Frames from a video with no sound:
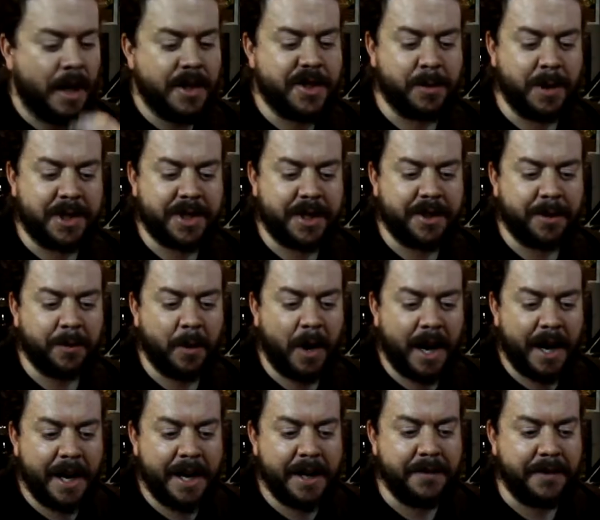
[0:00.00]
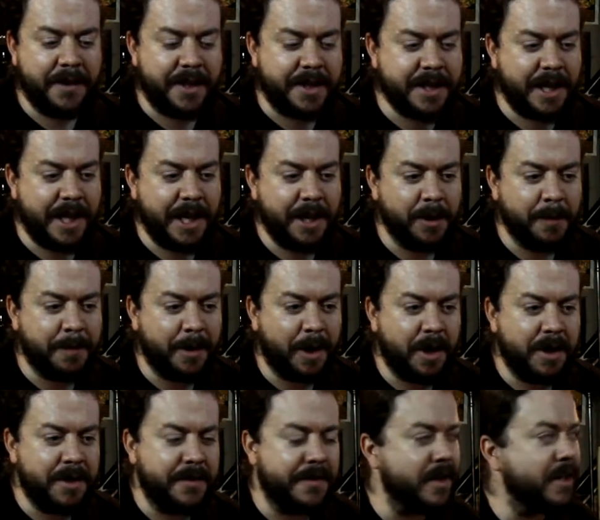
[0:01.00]
Switch to the ride for the tail part
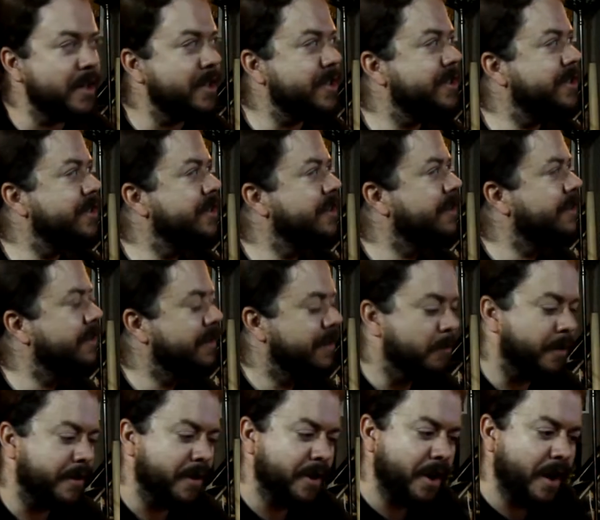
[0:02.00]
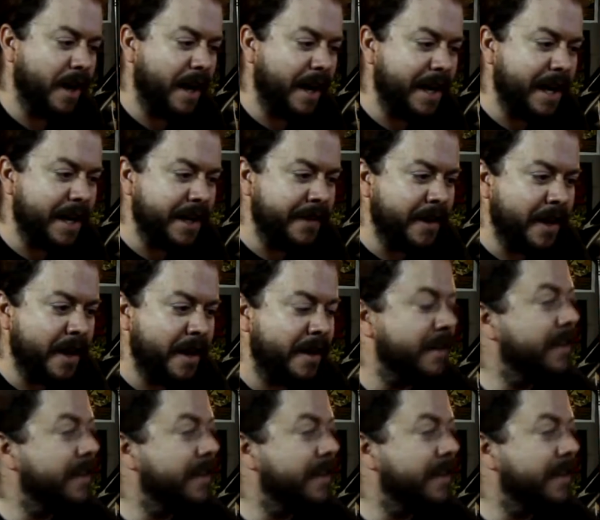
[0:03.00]
of the verse with a little hi-hat in there.